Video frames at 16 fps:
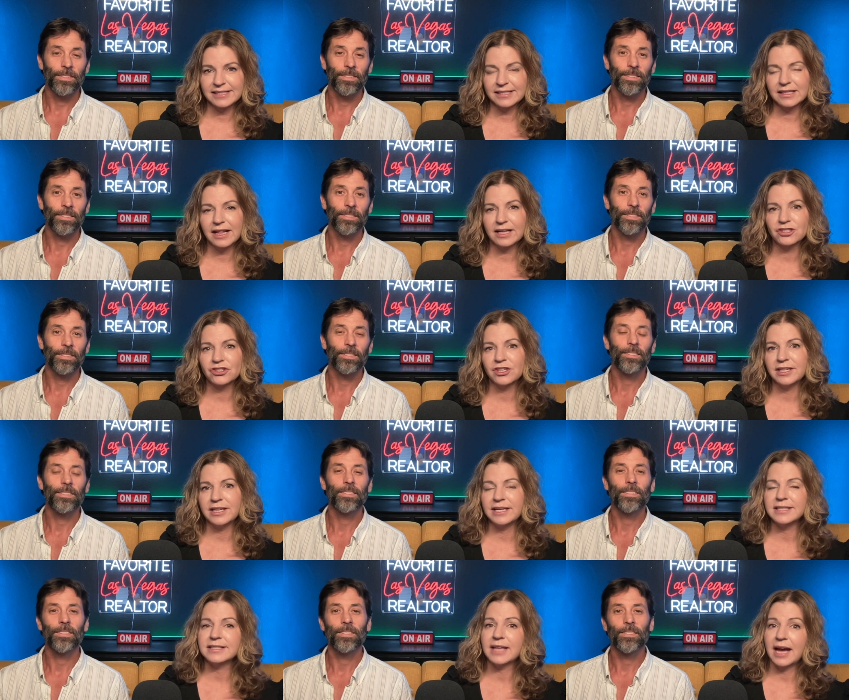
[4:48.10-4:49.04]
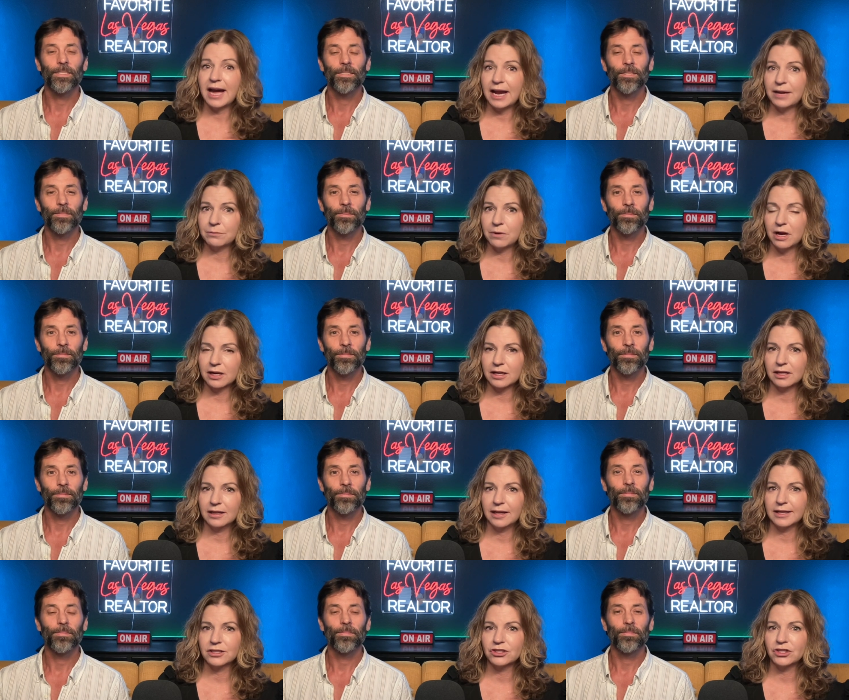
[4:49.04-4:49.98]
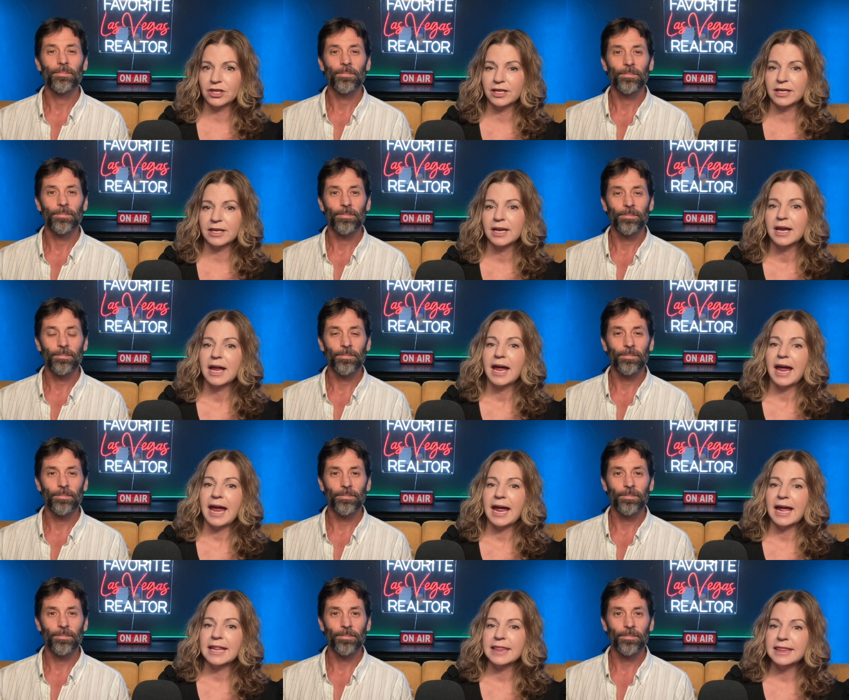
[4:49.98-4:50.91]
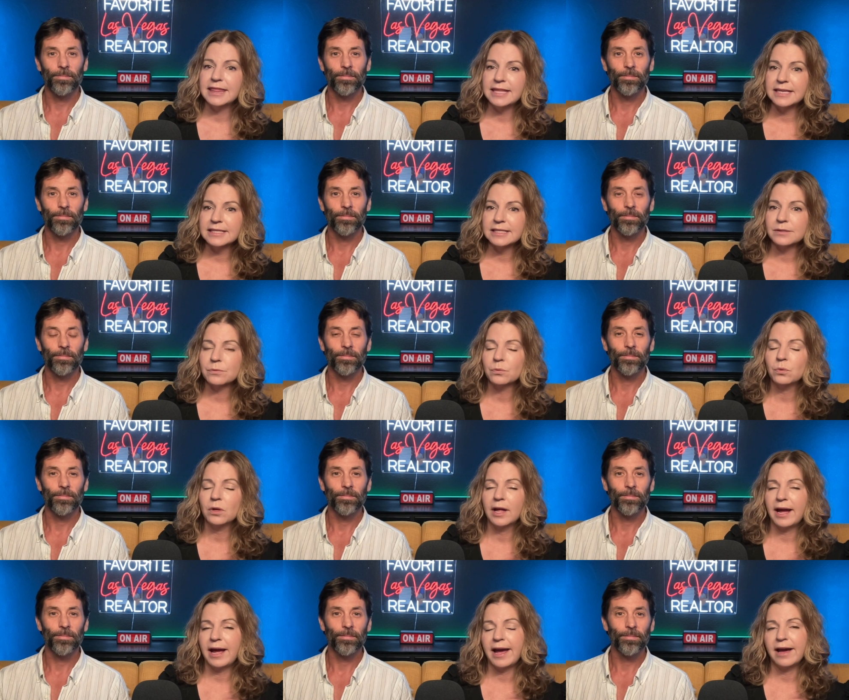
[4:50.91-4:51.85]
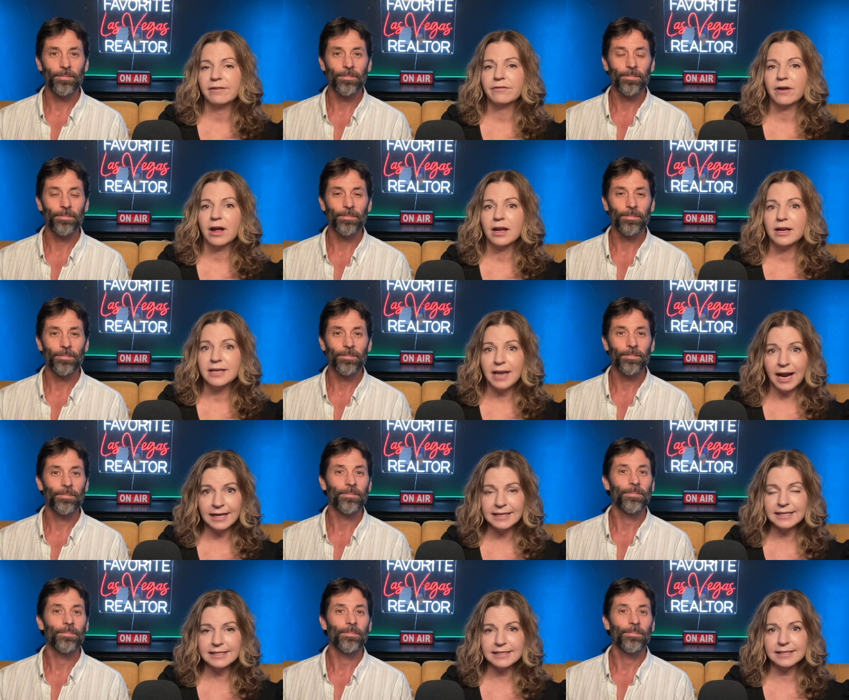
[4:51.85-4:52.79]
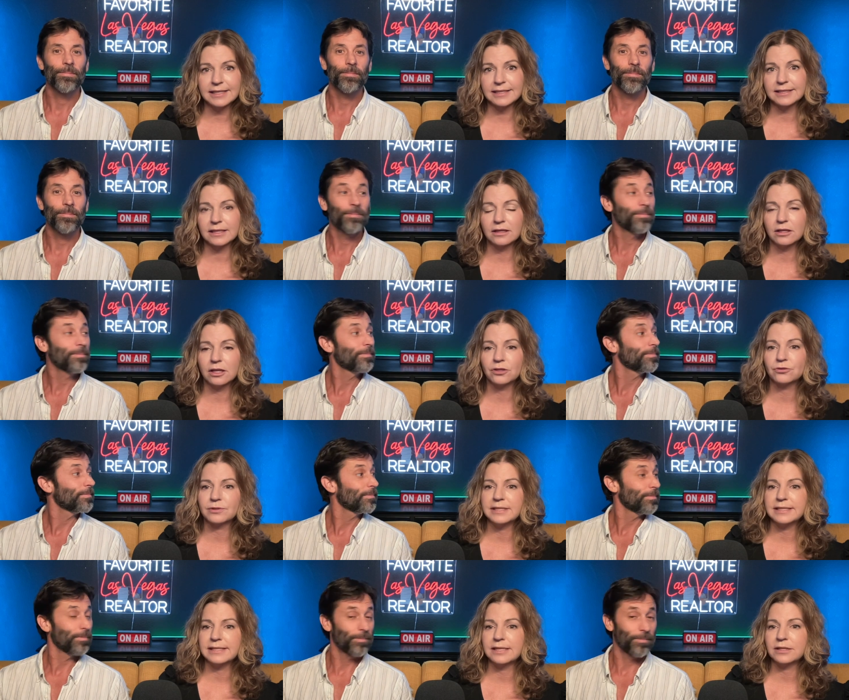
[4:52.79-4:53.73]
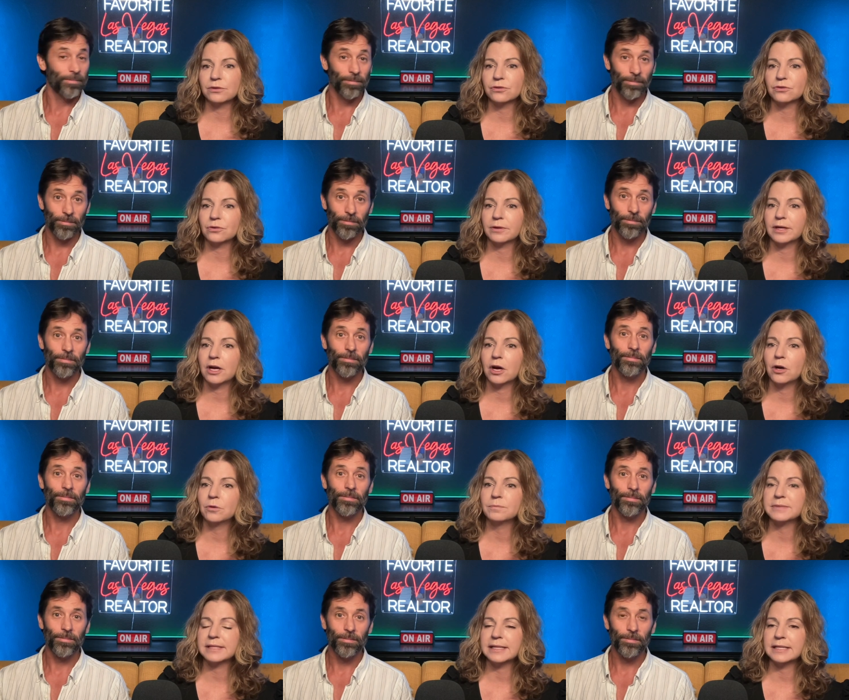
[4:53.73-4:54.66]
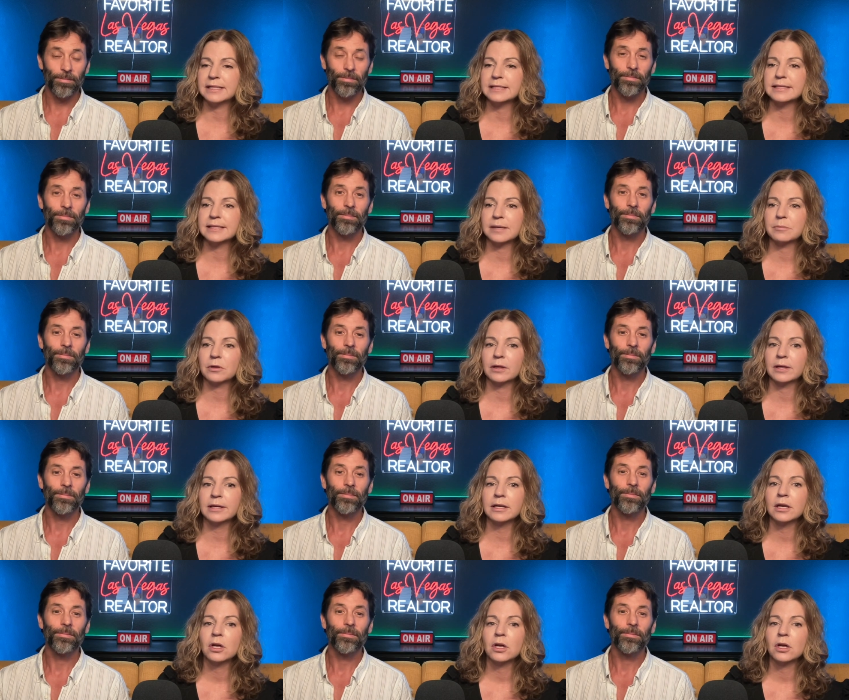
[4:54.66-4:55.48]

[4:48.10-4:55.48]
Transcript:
Speaker 1: collection is the Highrock collection, and this will have 96 luxury single story homes in Summerlin